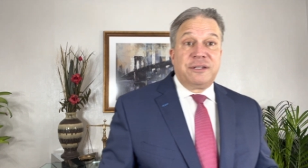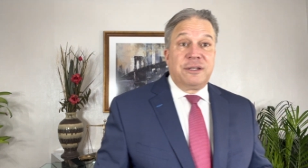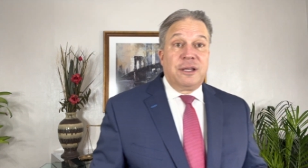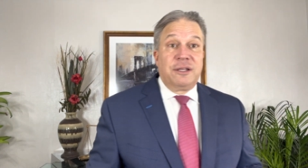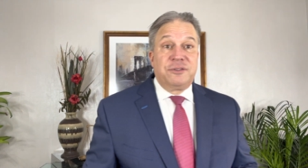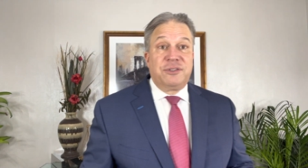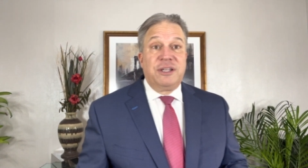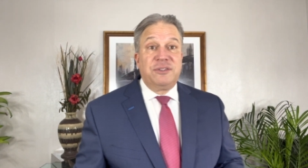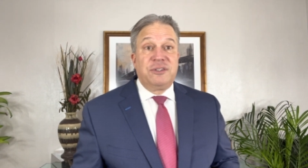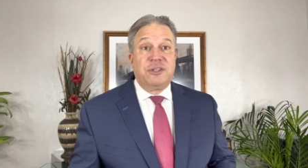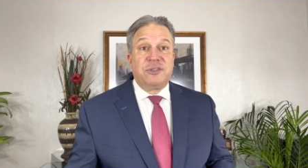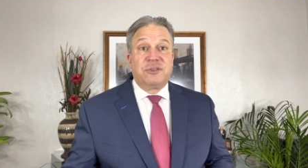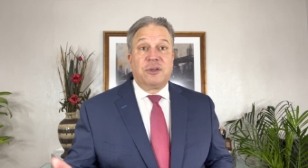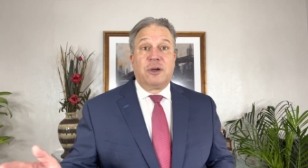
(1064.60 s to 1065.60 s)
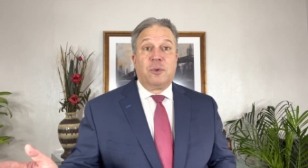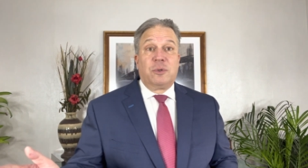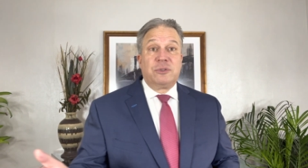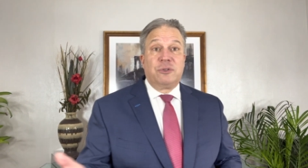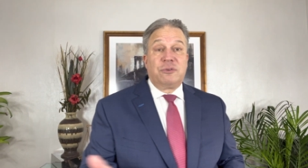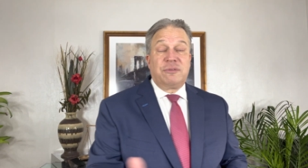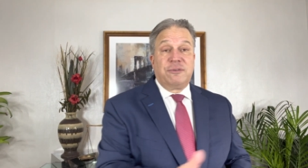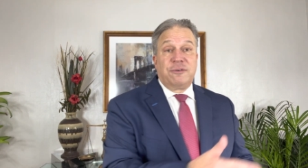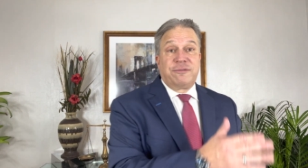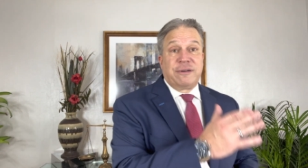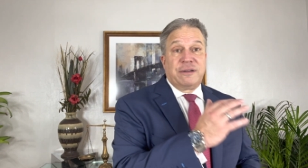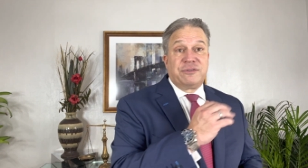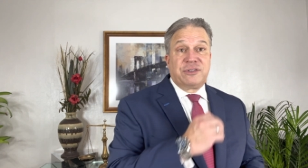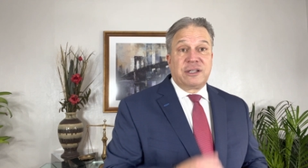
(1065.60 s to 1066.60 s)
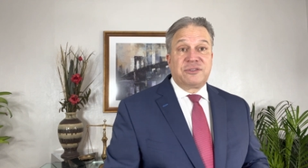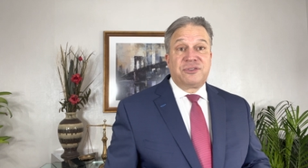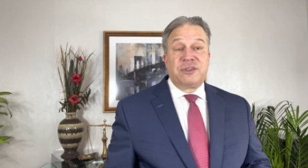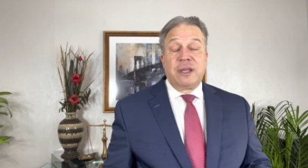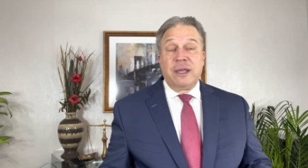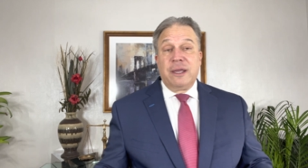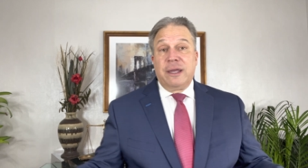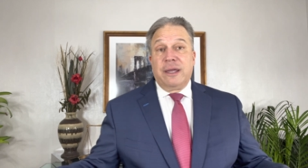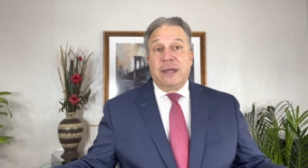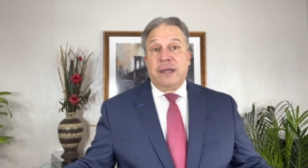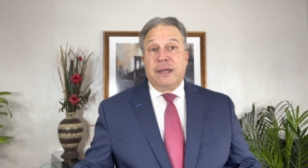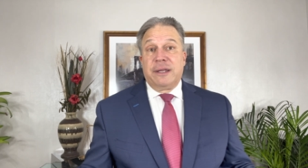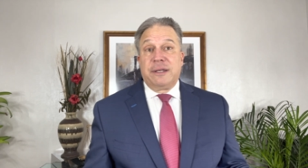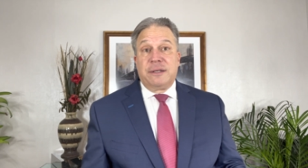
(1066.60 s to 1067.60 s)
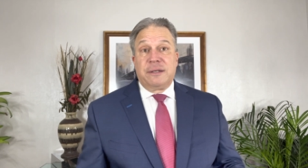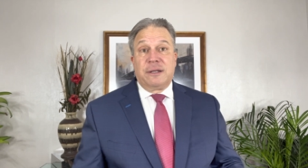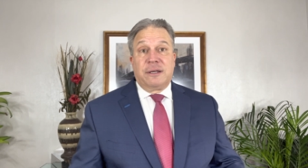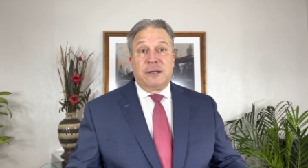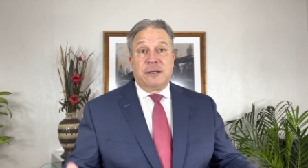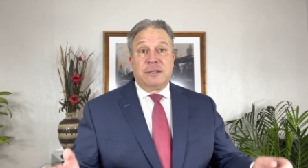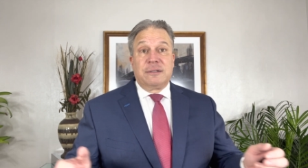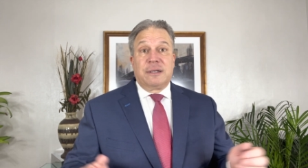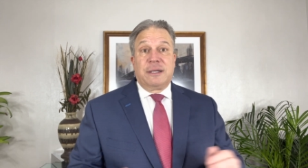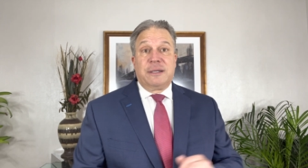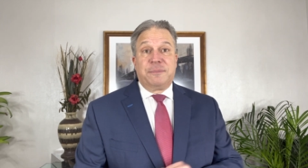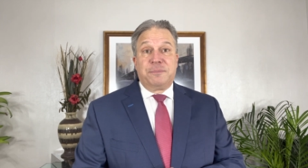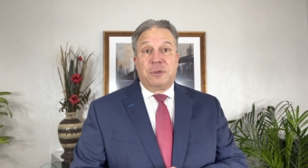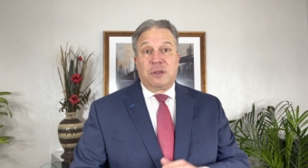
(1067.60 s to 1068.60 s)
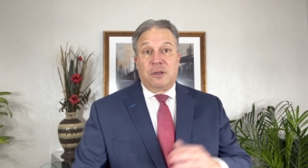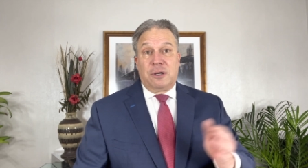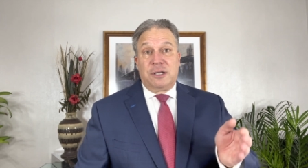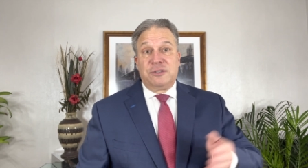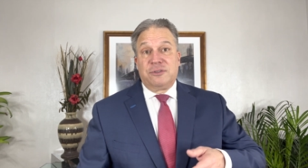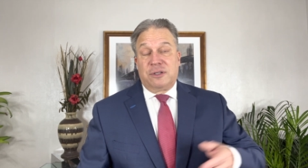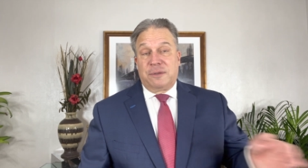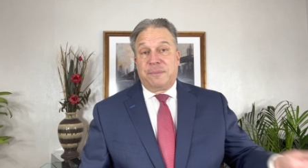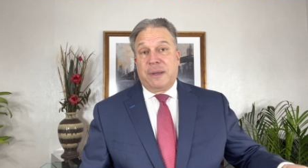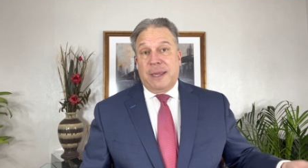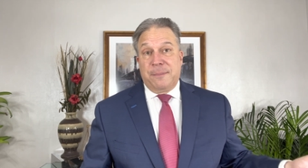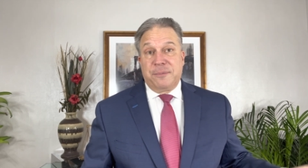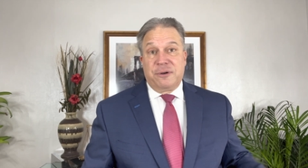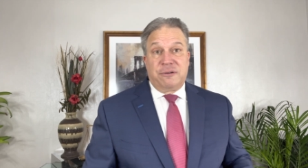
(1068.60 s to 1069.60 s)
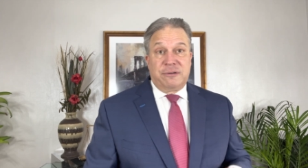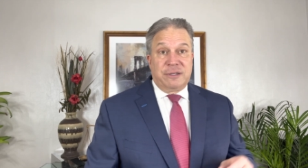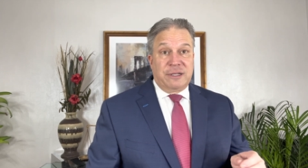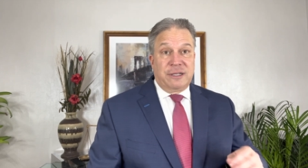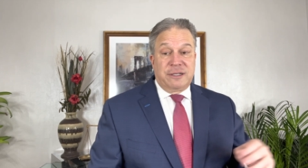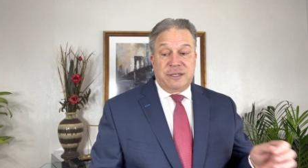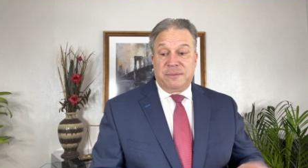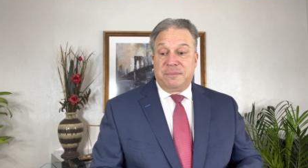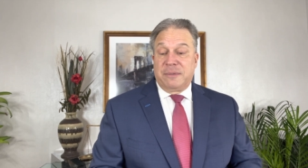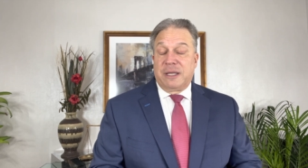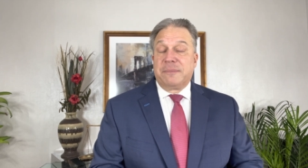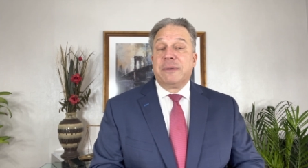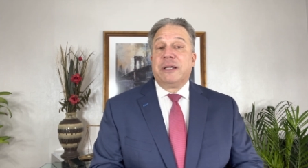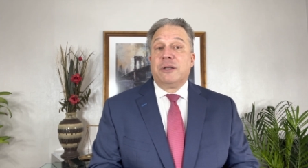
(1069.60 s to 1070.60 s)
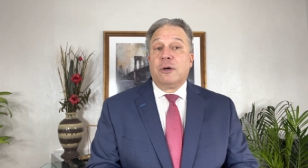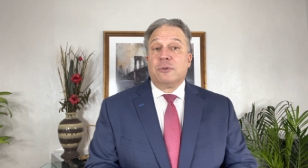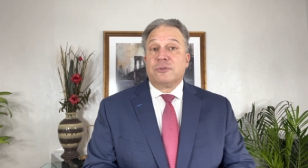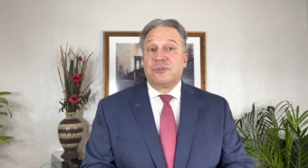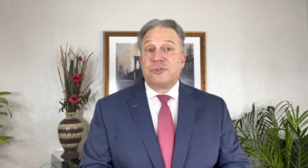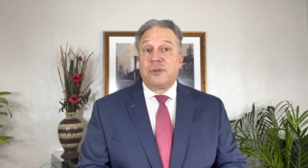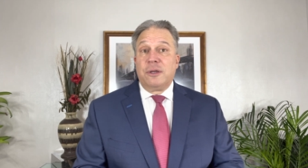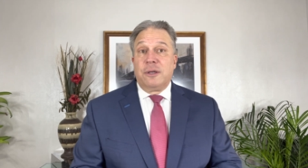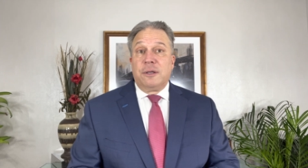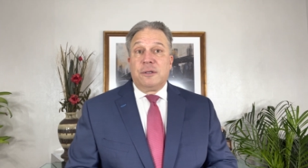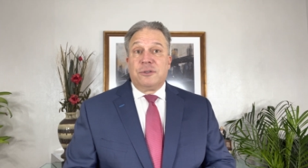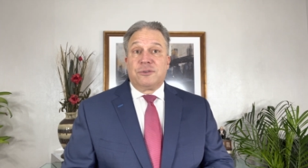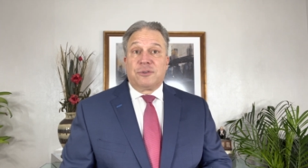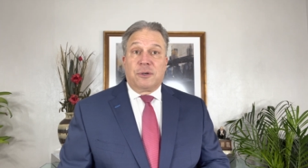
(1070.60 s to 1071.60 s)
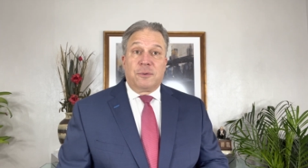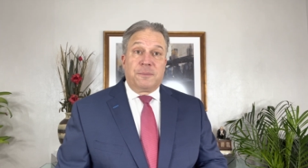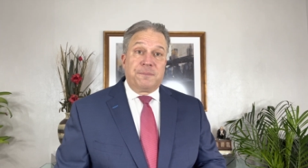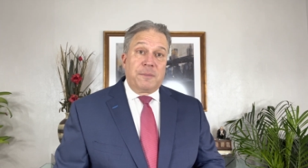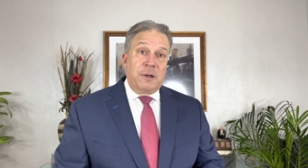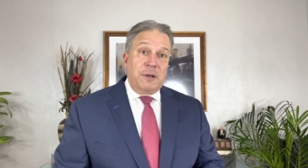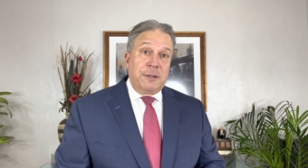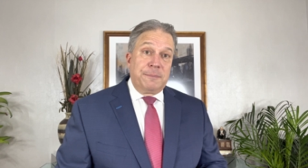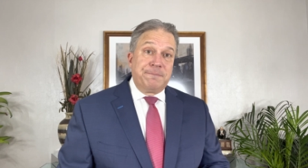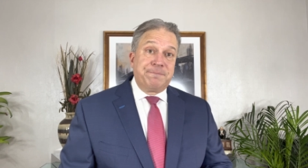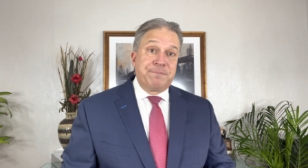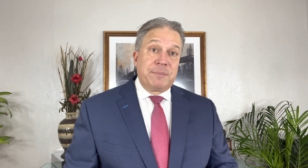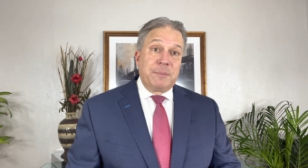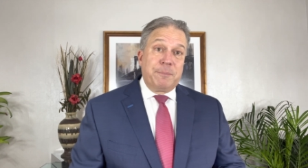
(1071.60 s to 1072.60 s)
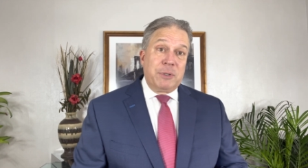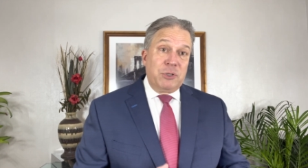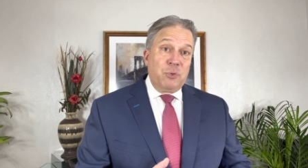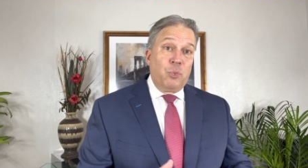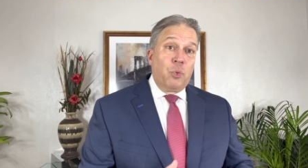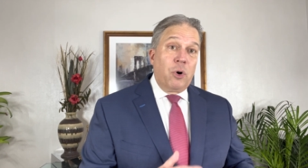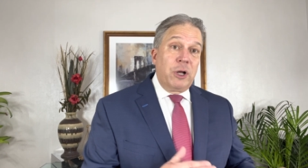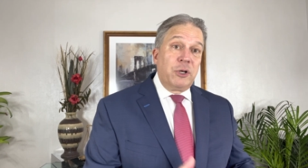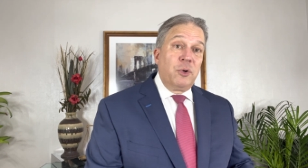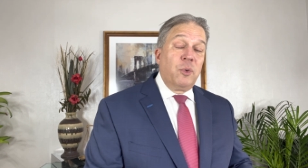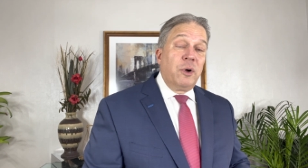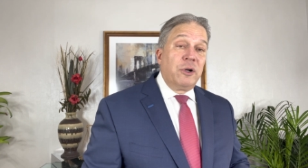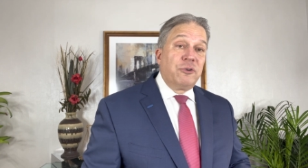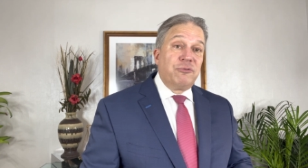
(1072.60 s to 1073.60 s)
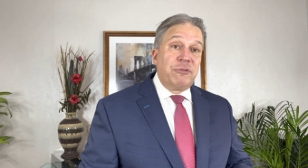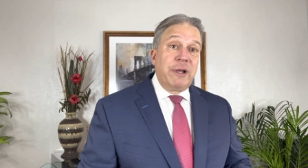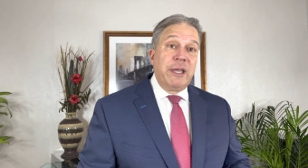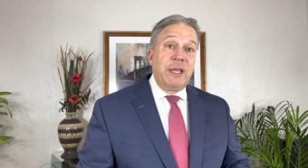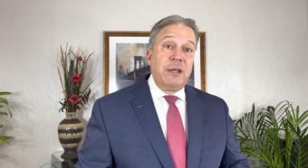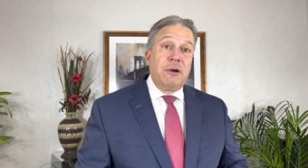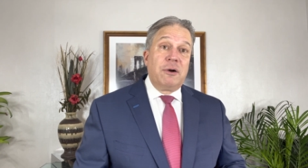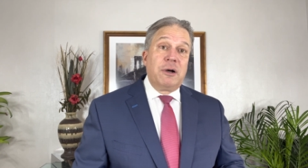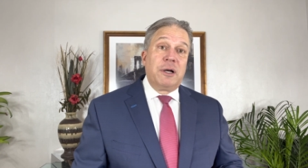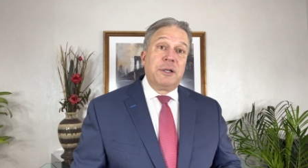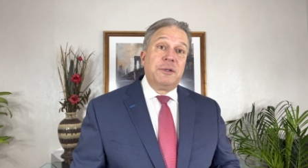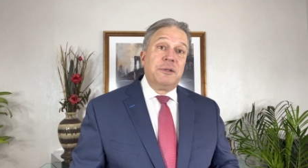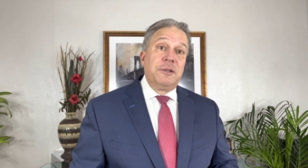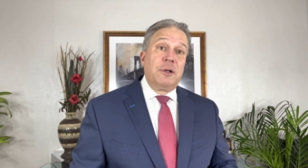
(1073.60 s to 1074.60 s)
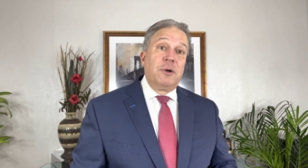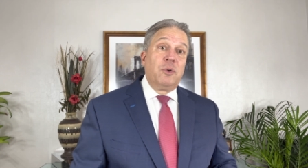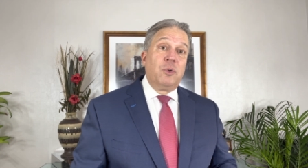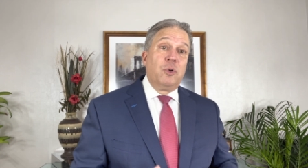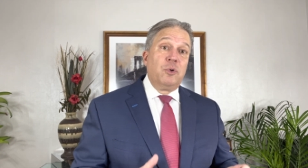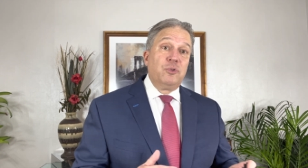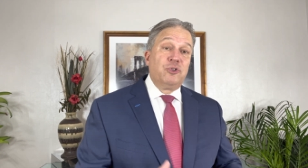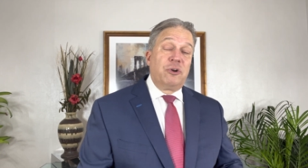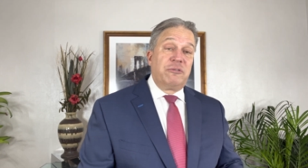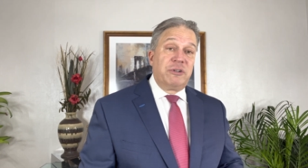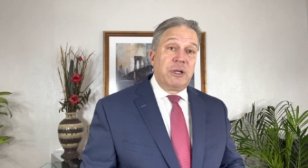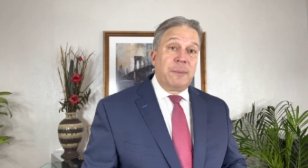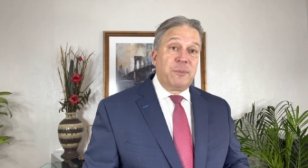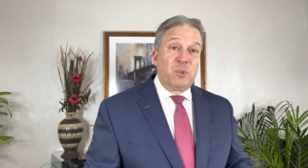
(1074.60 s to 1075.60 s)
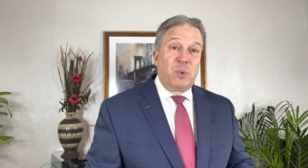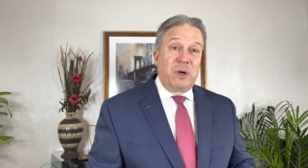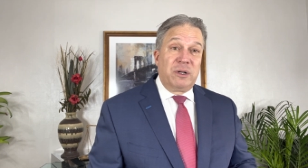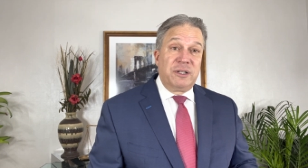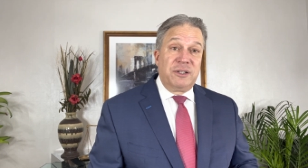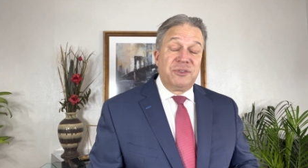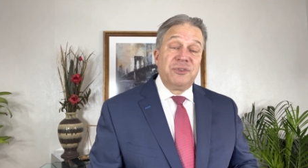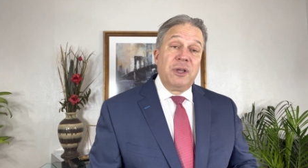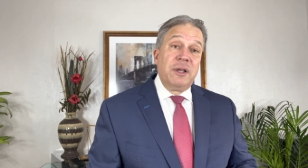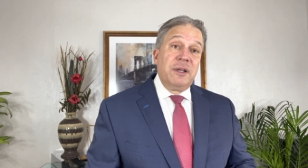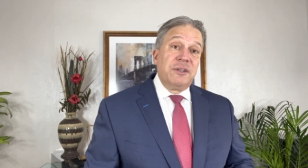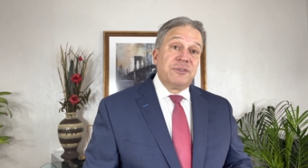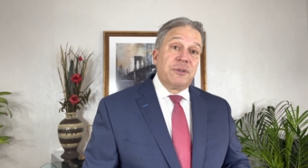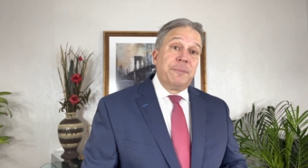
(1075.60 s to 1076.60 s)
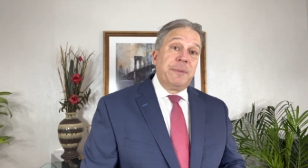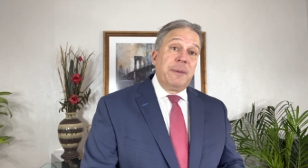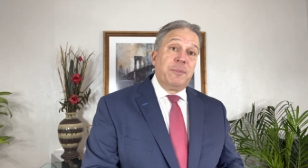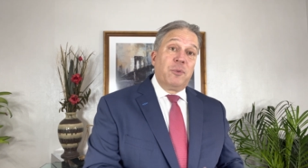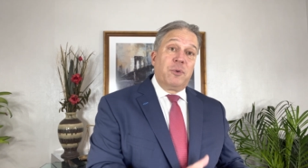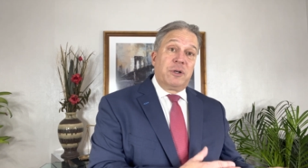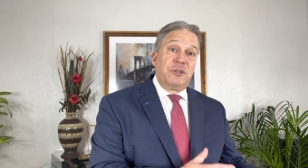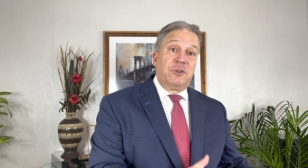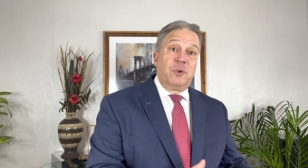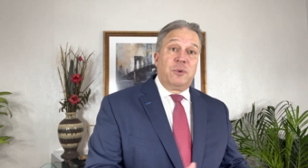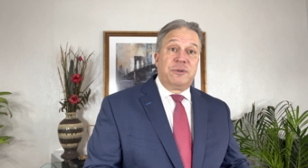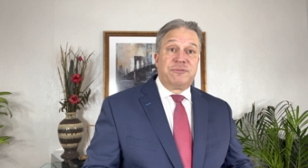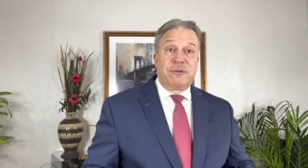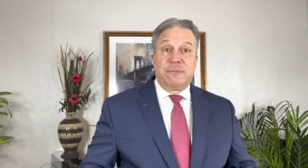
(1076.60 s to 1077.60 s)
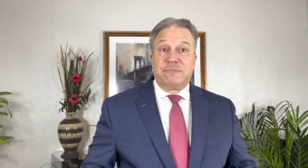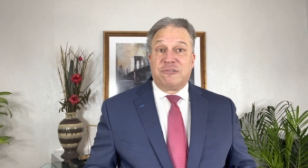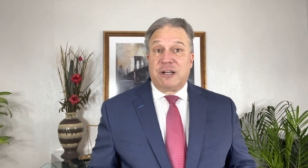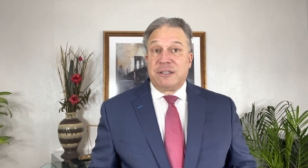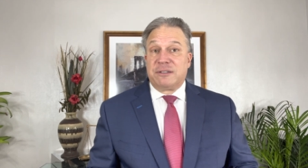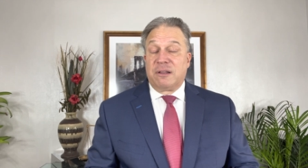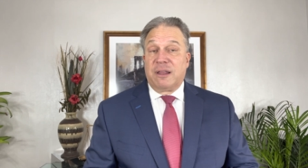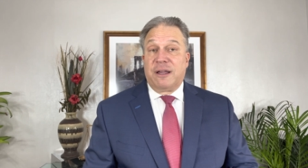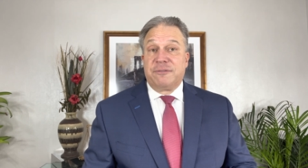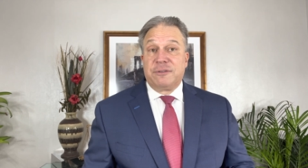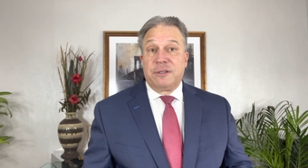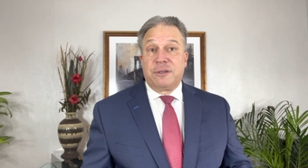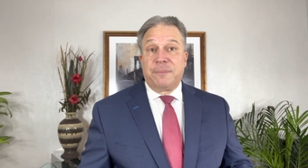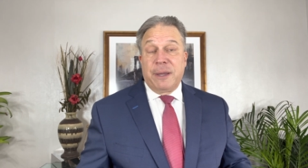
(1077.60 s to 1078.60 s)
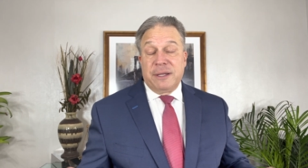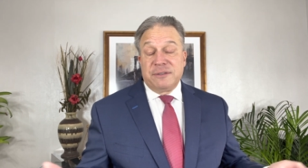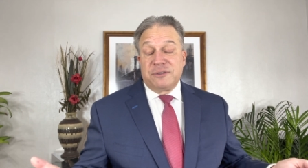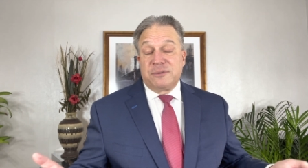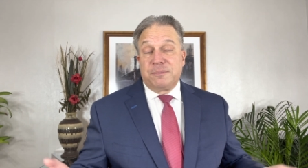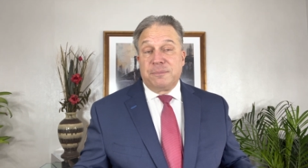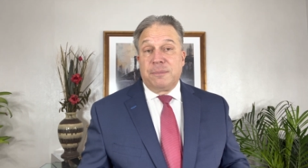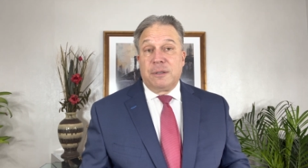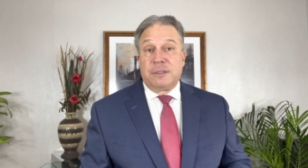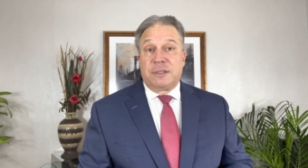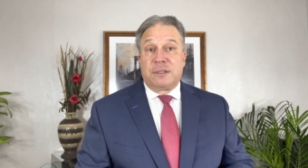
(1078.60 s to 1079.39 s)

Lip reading: it's easier. So I go 1, 2, 3, 4, 5, 6, and I put lines on the paper and I can make my notes. So, but you want to agree on who juror number 1 is. Some people want to do it from right to left. It depends, but